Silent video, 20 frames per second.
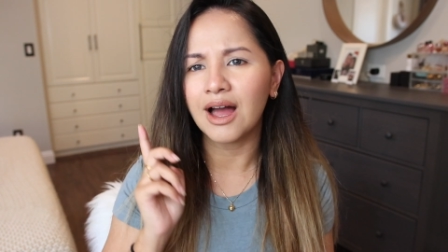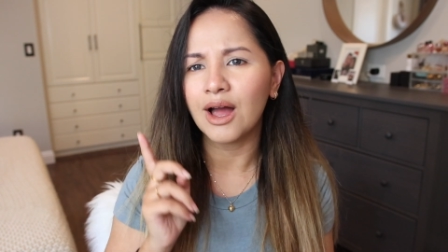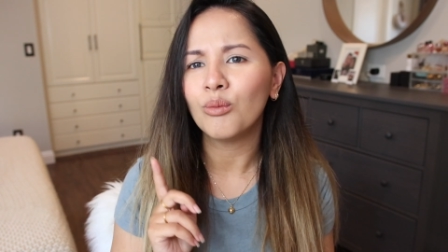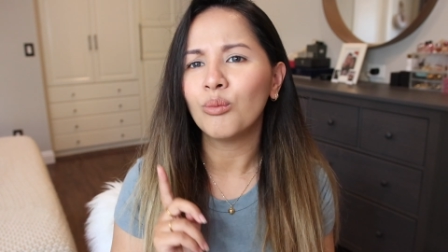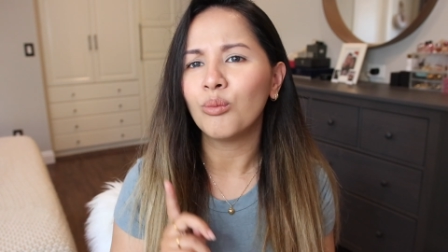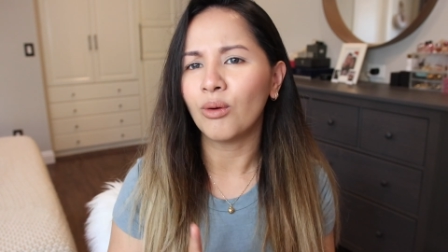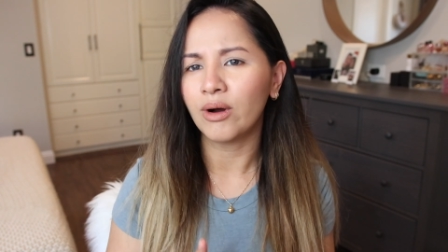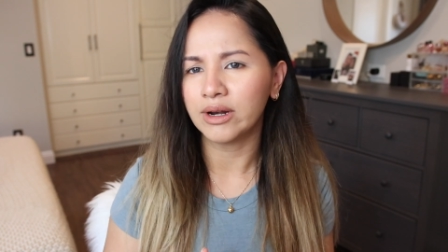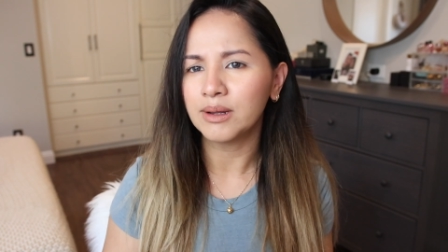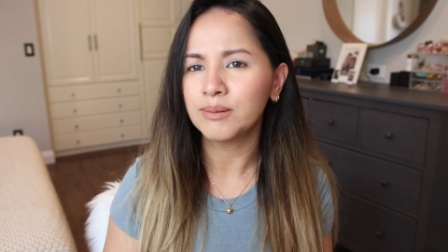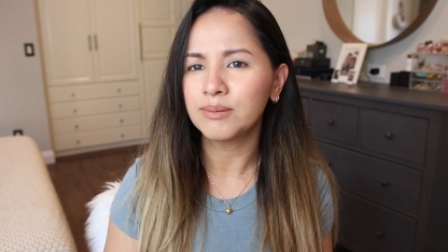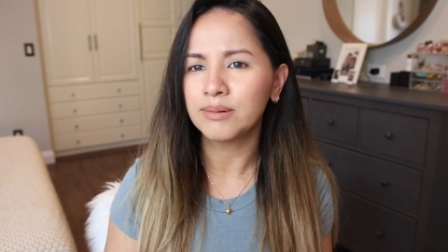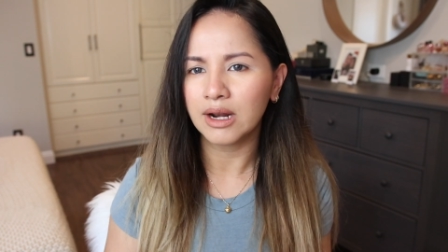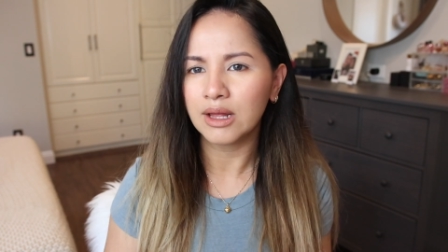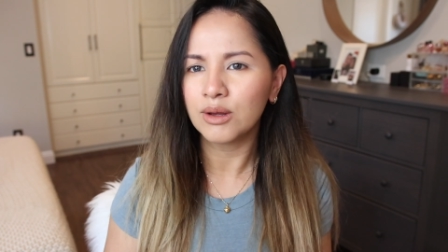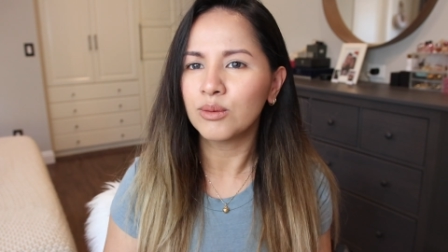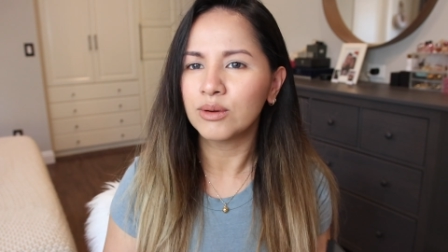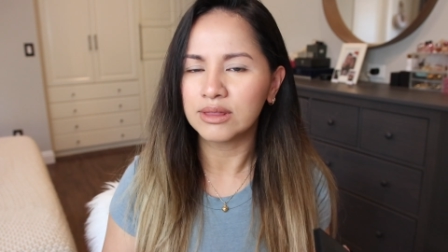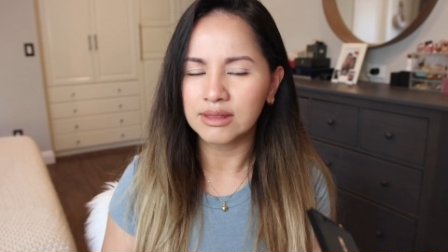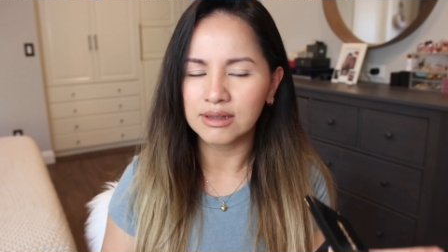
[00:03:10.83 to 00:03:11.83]
I want to
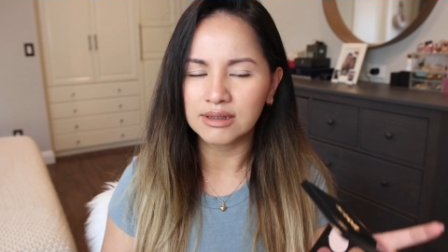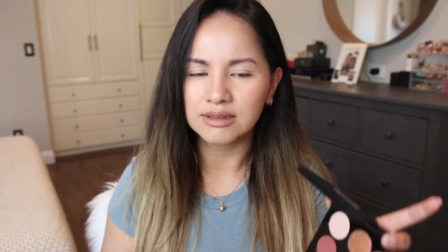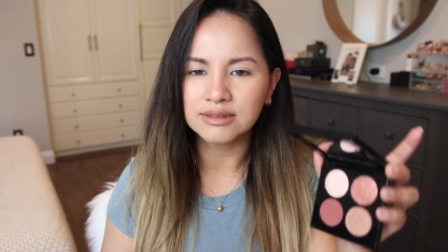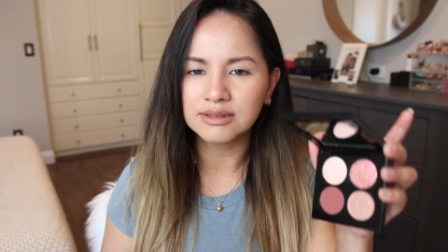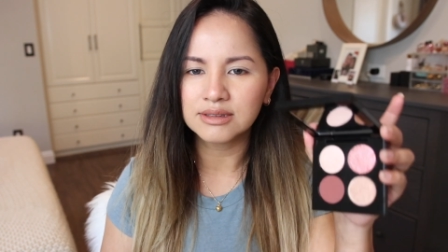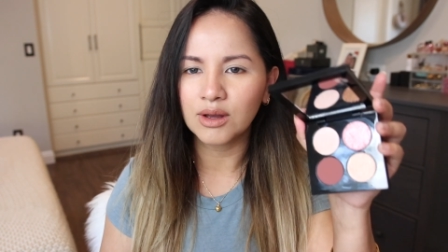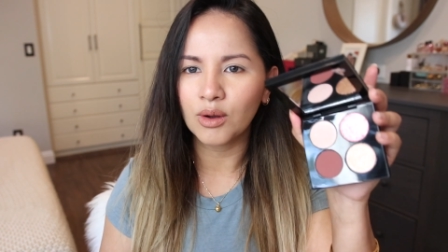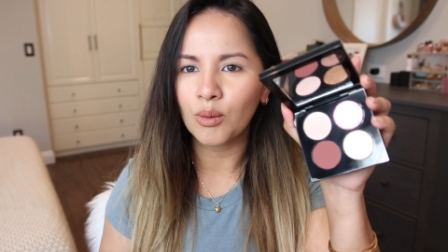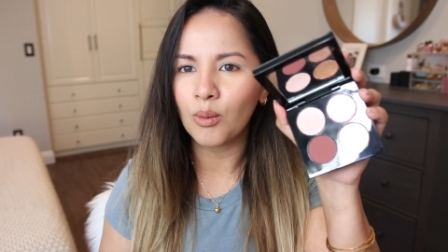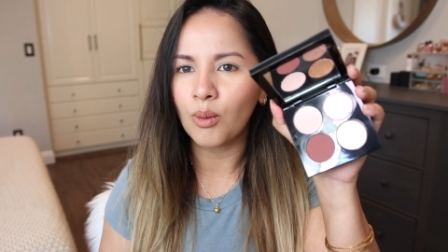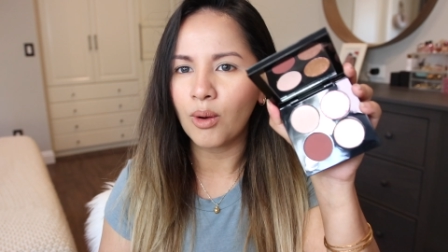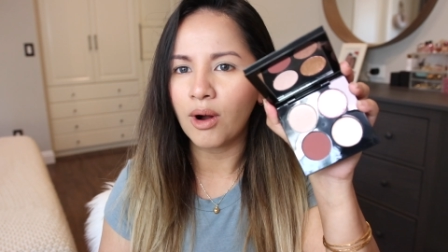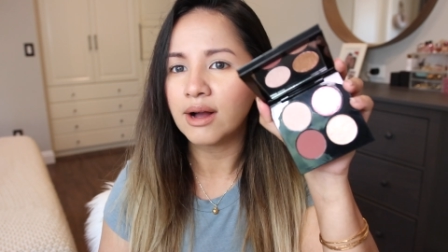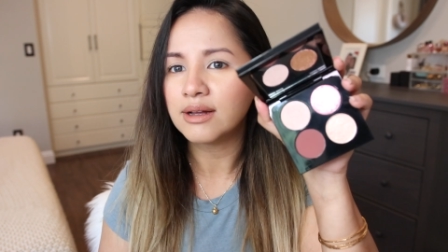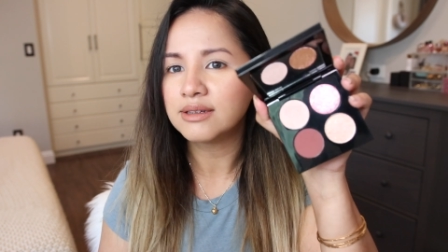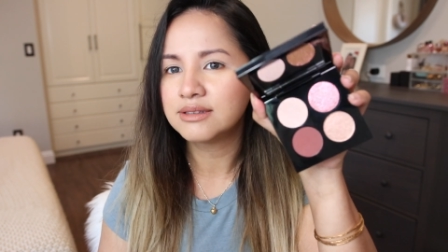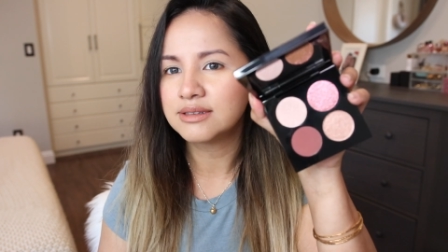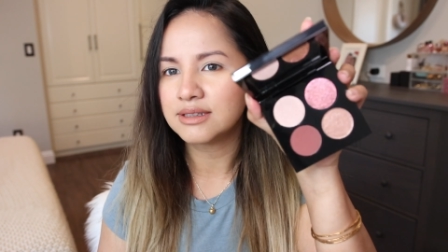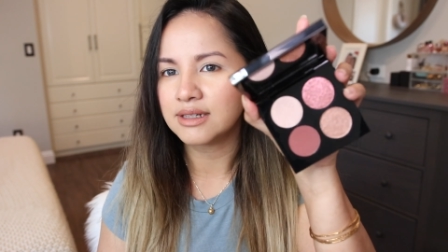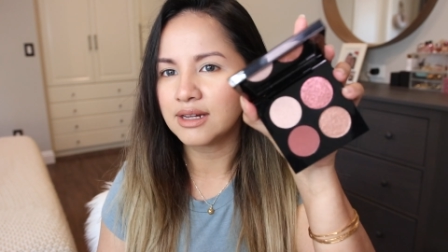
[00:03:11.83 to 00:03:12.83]
play with this
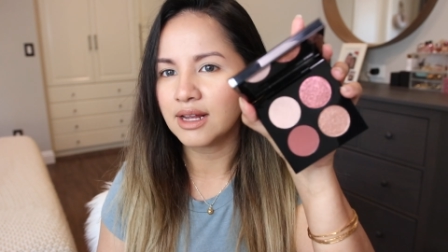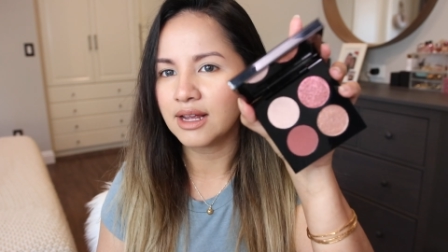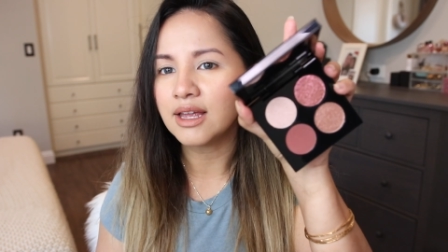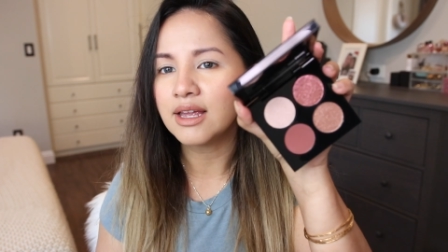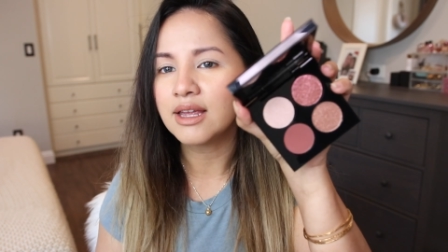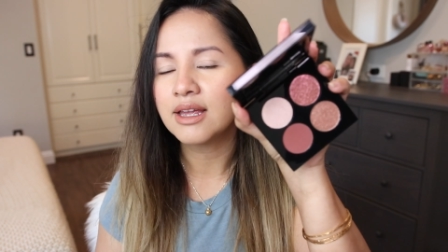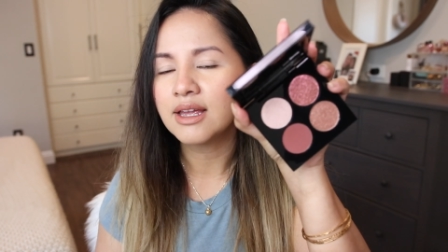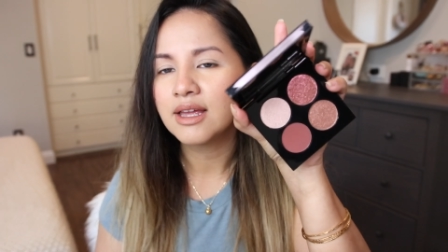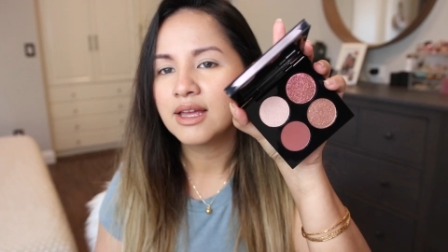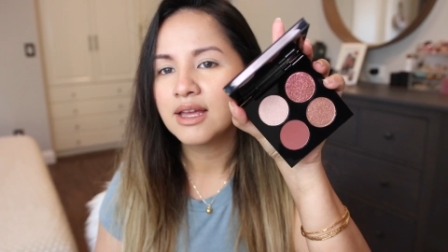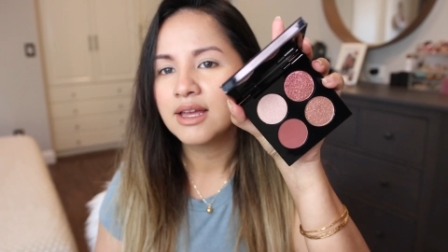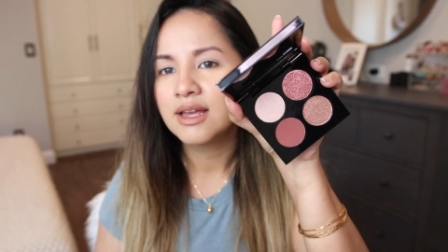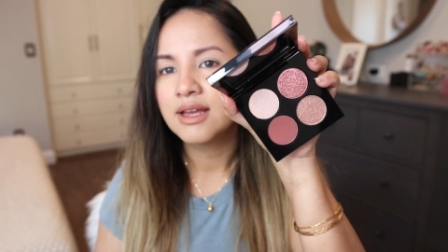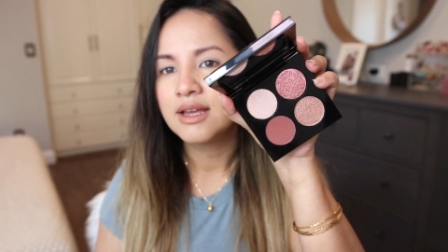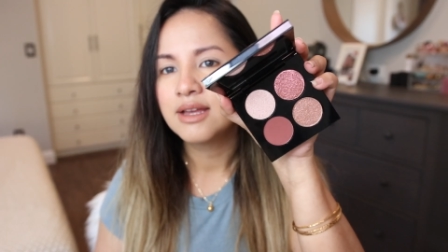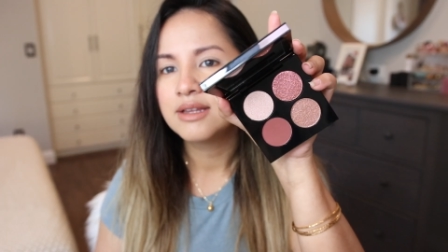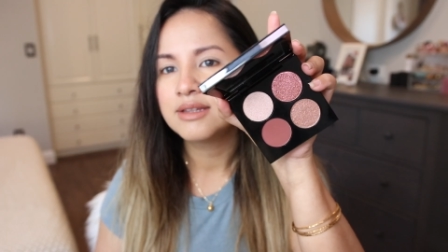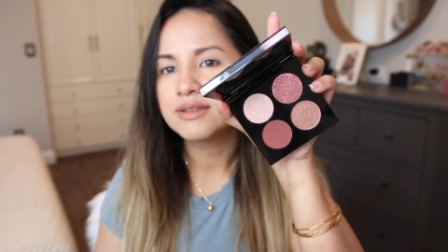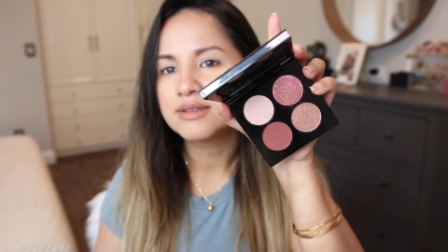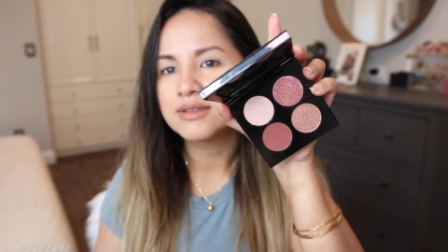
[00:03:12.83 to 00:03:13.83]
quad today.
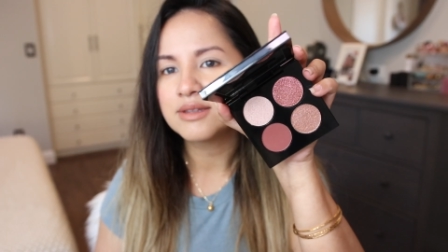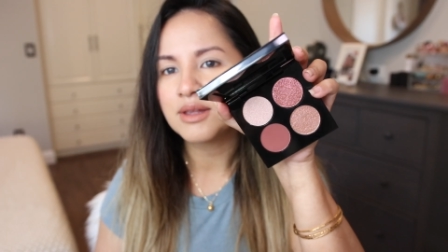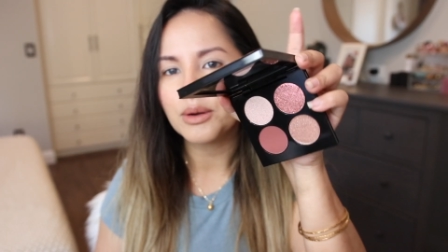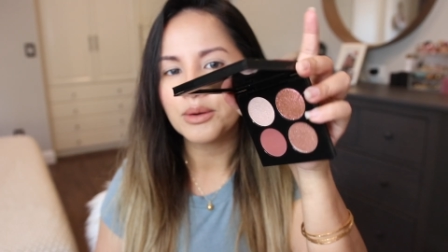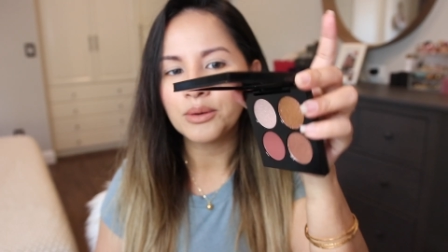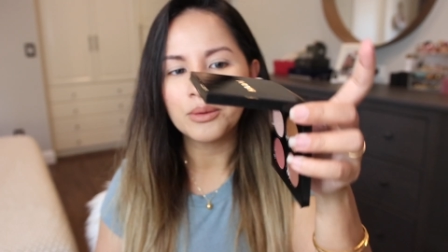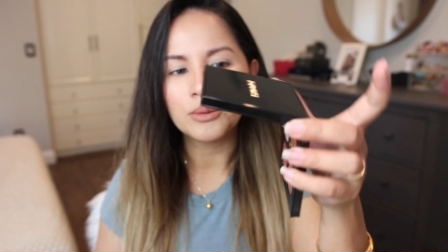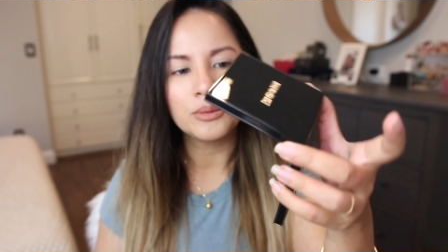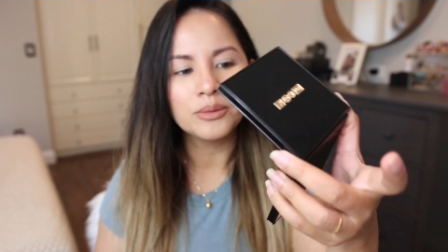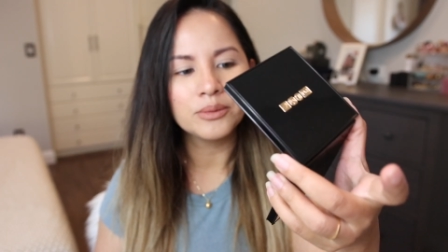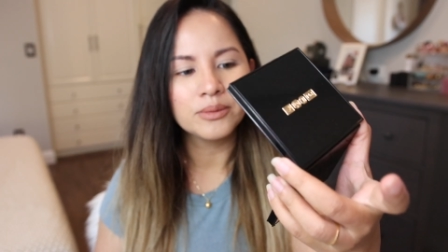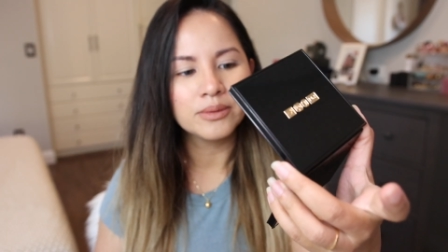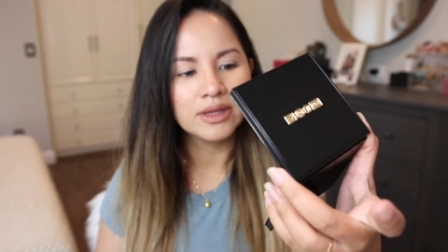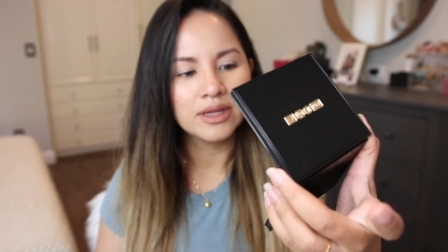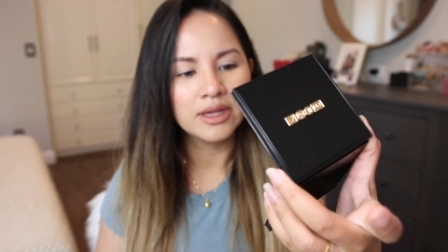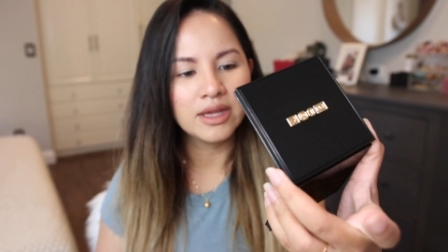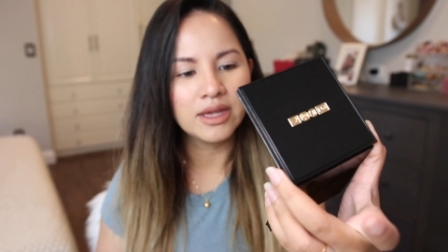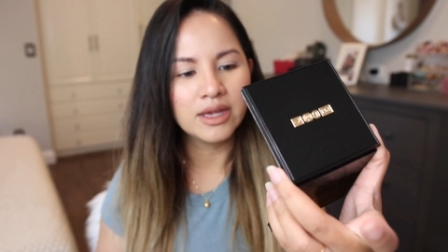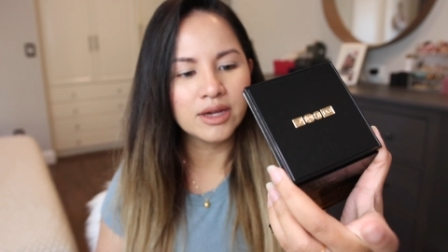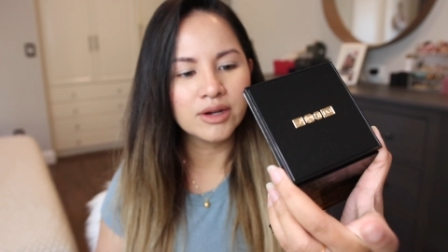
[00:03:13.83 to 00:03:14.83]
So
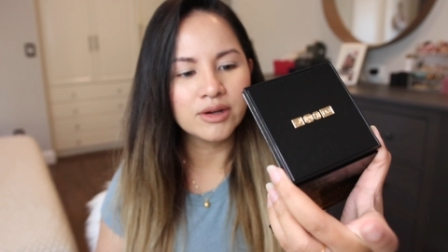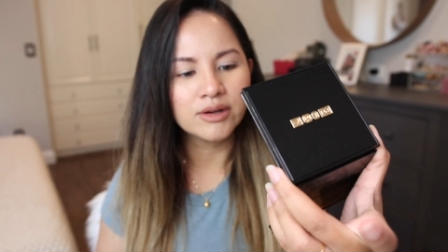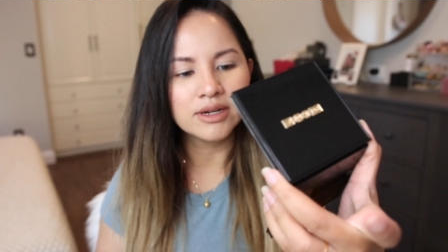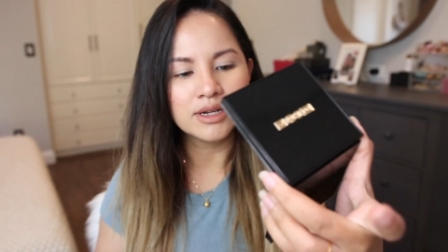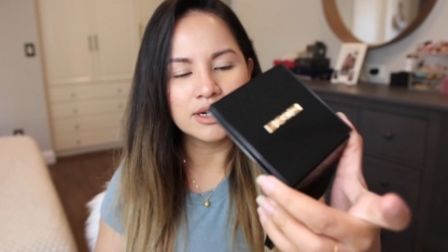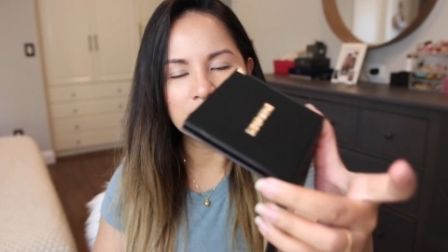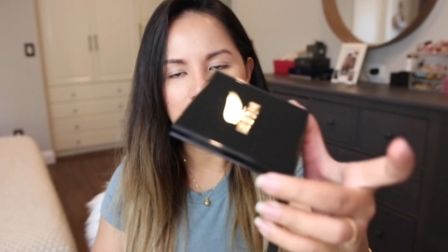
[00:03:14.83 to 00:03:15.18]
here it